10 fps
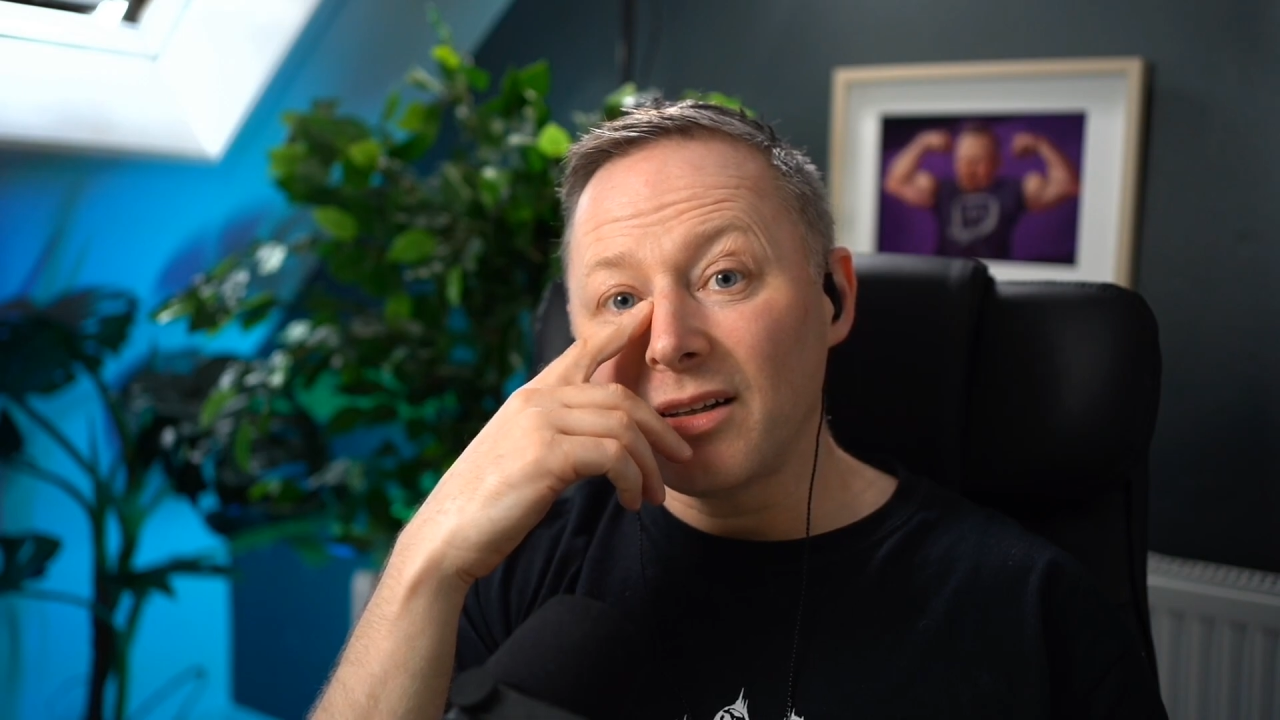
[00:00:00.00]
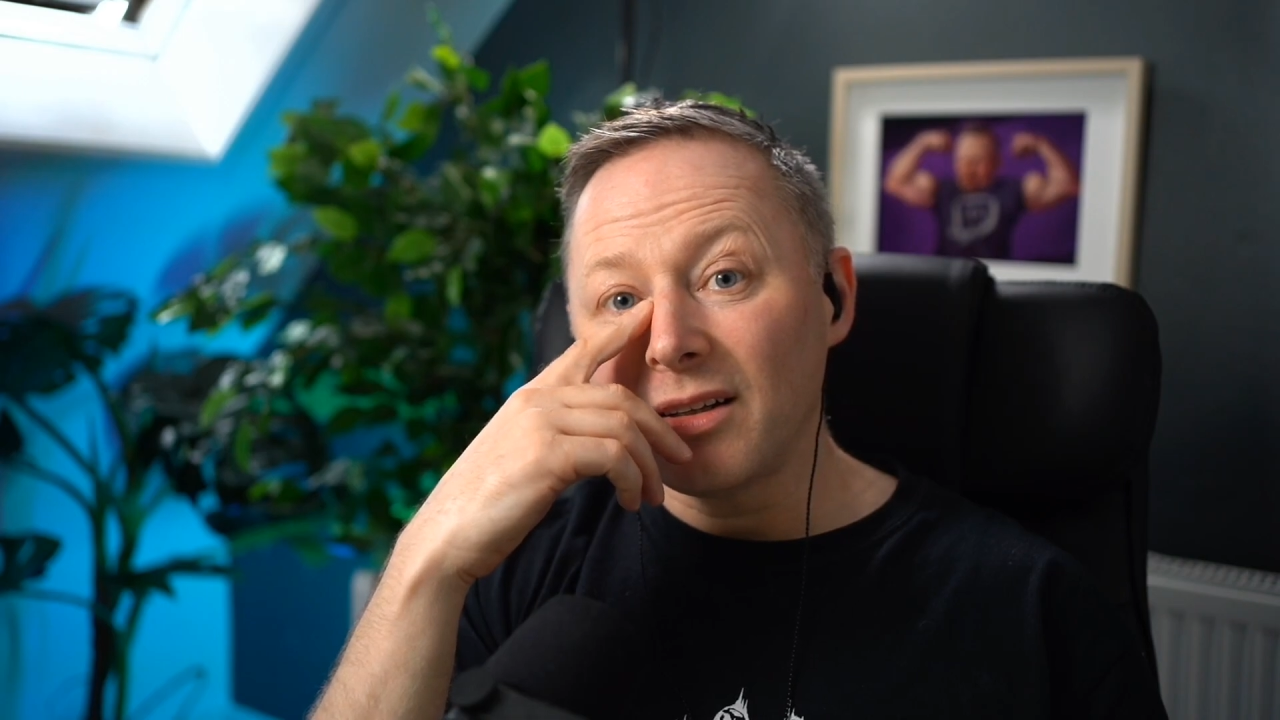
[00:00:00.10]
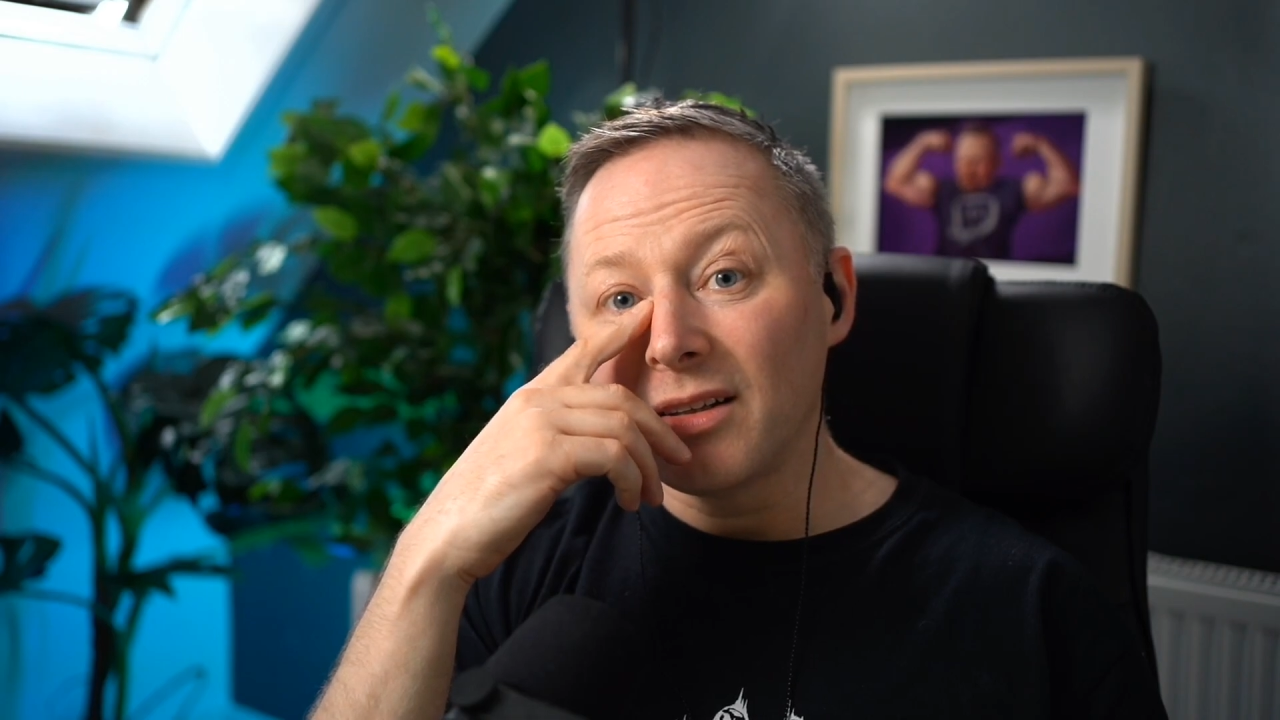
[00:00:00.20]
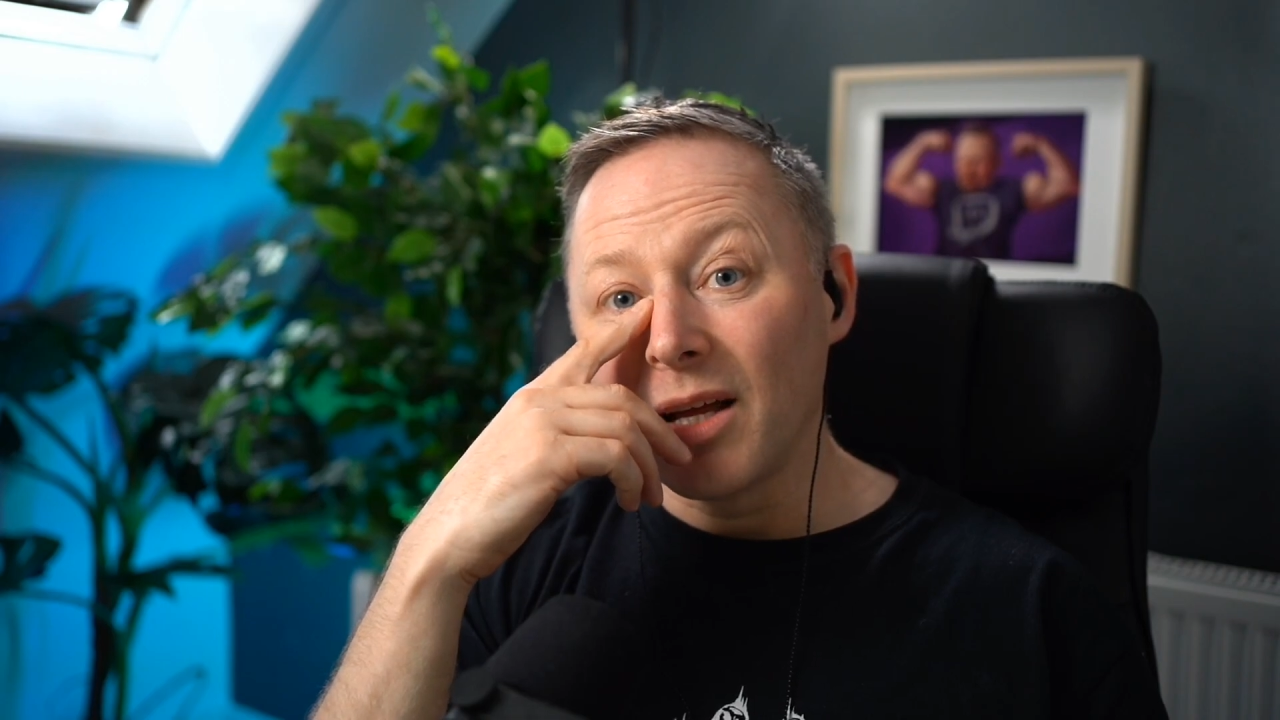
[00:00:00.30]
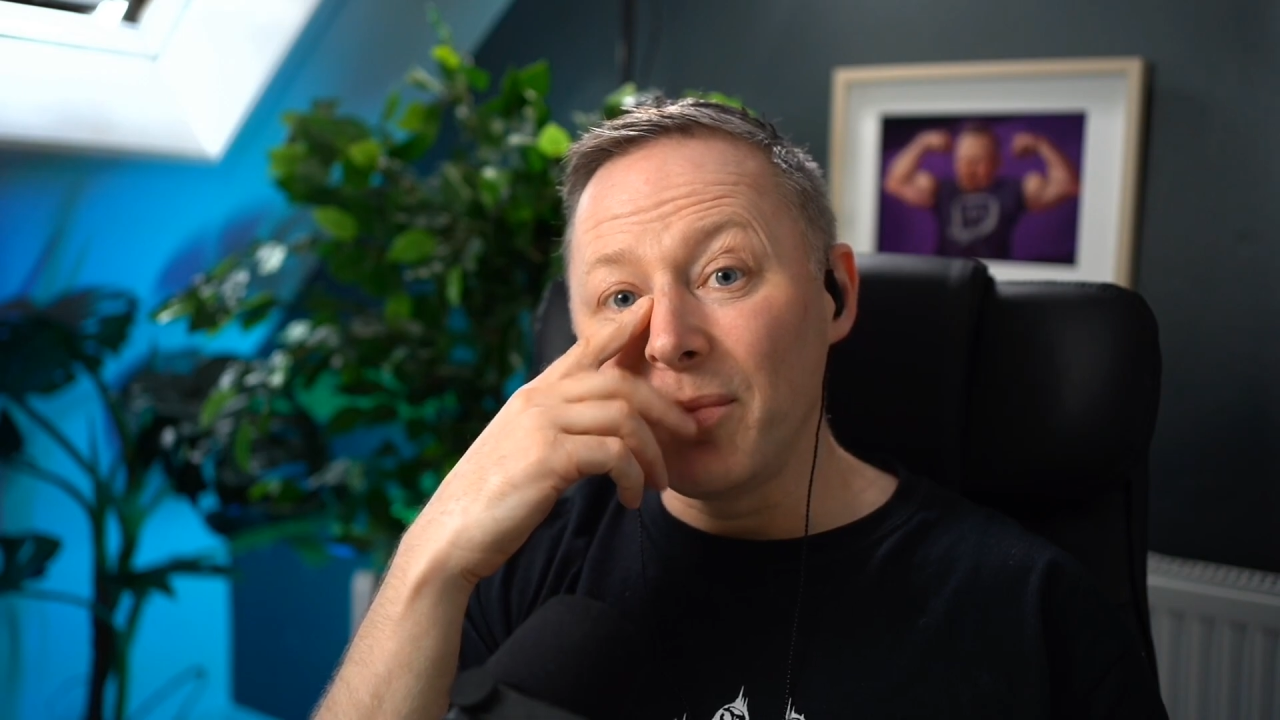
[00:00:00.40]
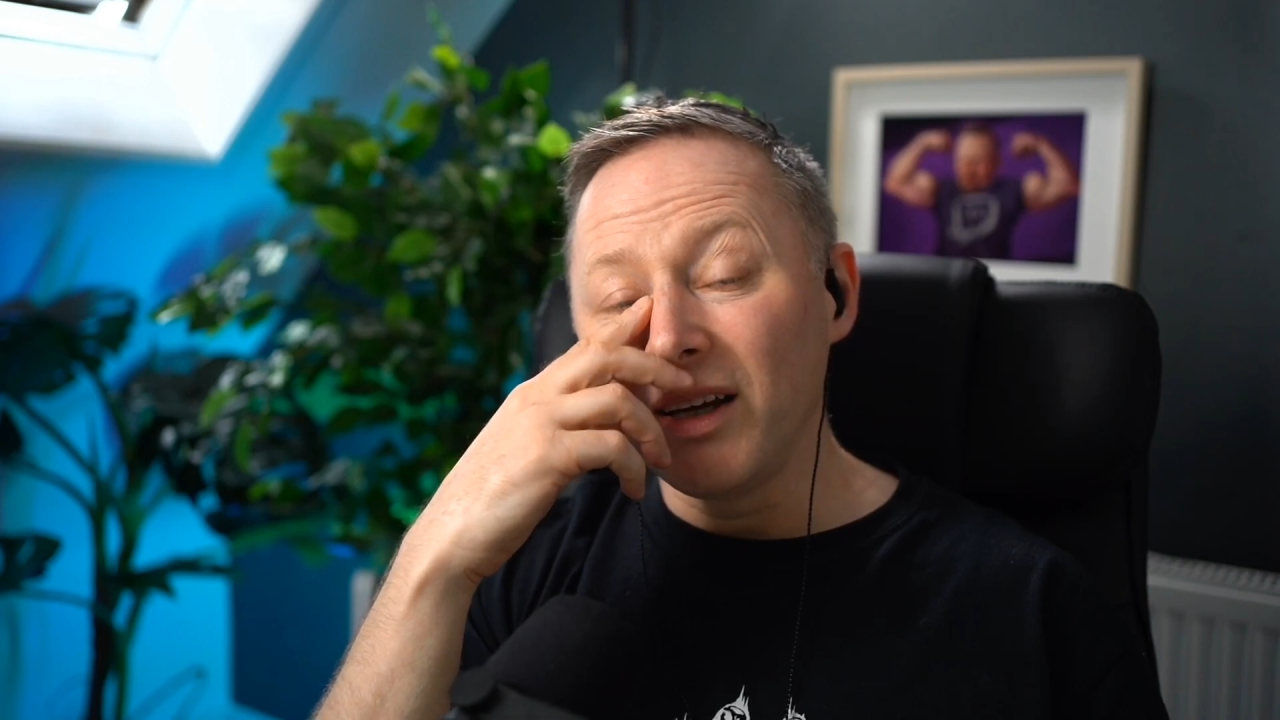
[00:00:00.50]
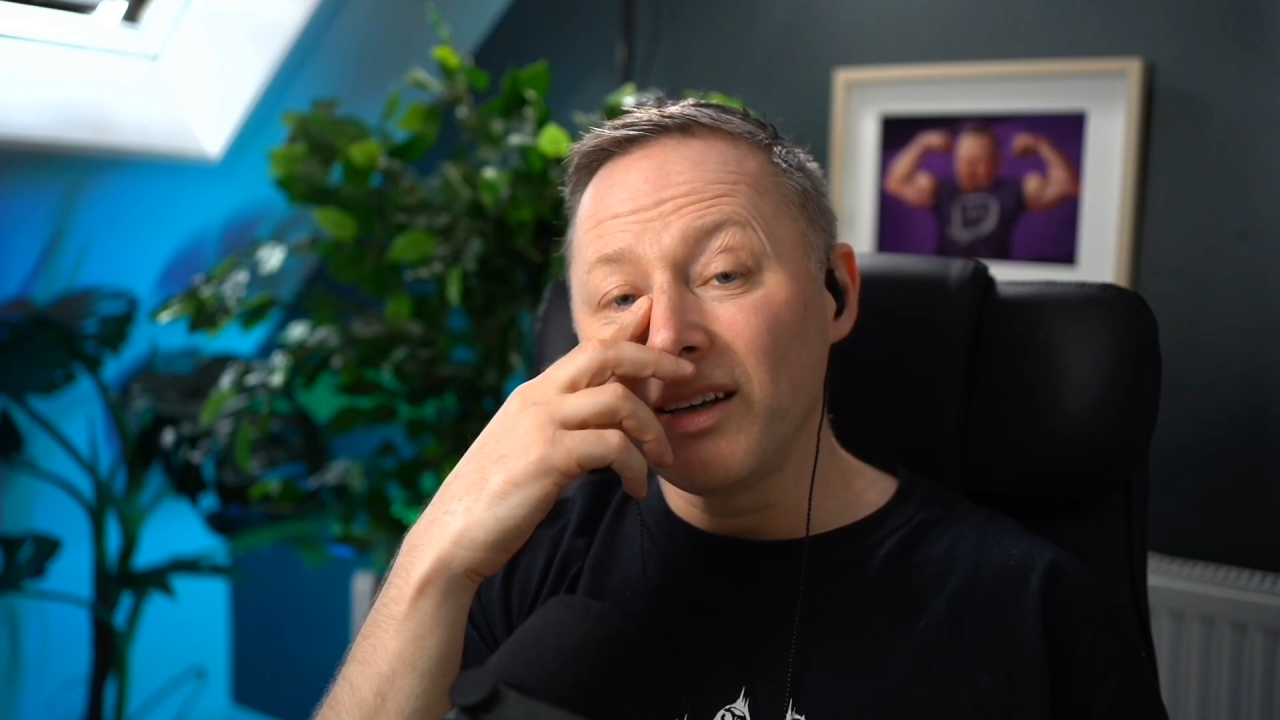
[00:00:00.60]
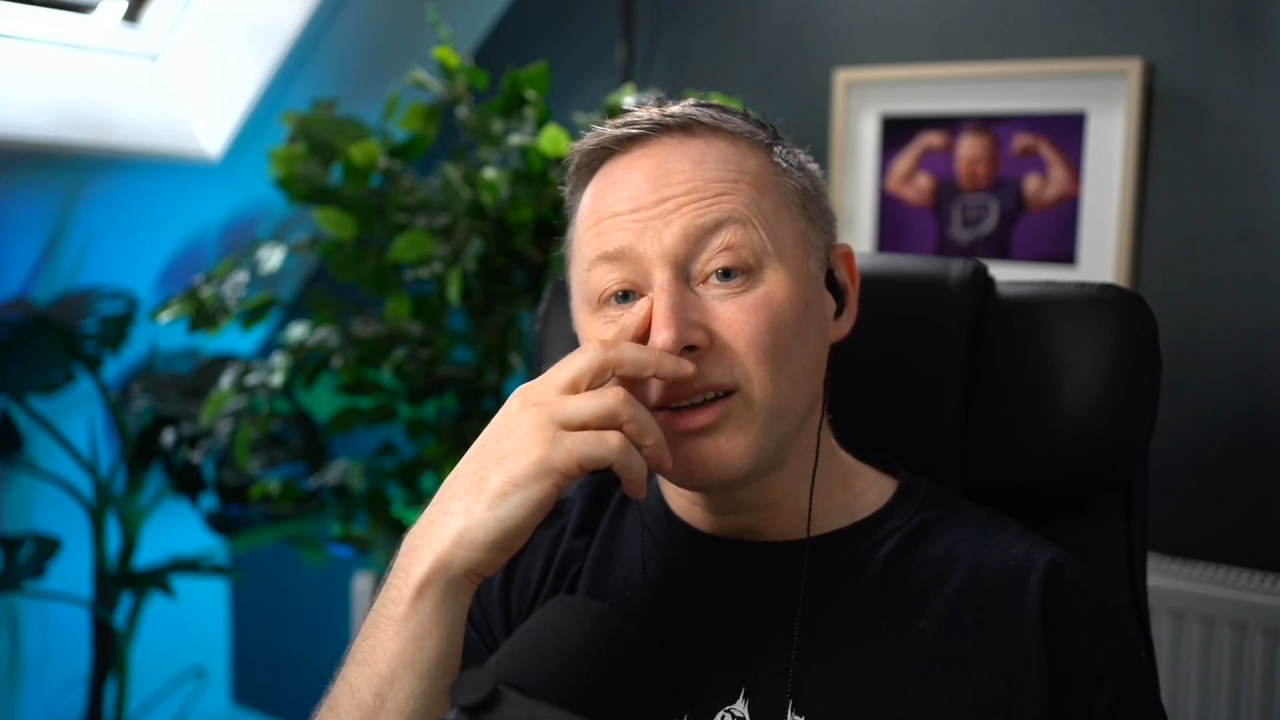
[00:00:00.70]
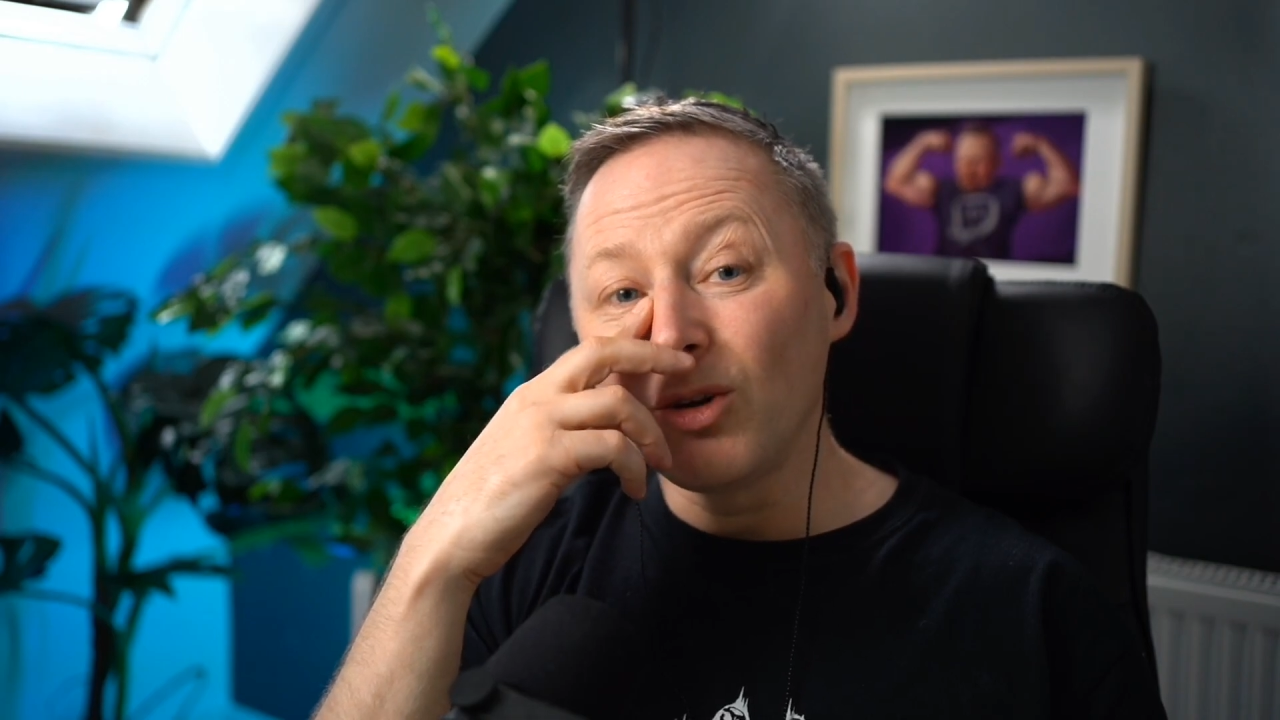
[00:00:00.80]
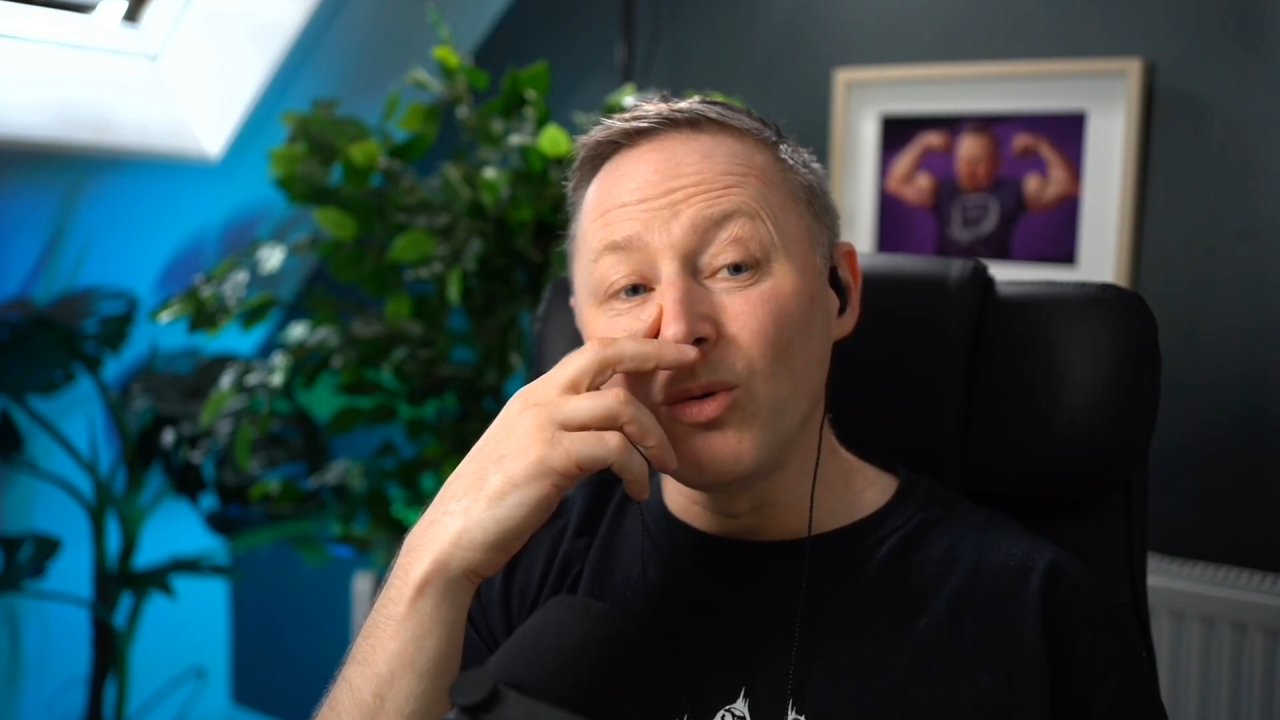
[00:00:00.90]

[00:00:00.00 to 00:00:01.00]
Limmy, no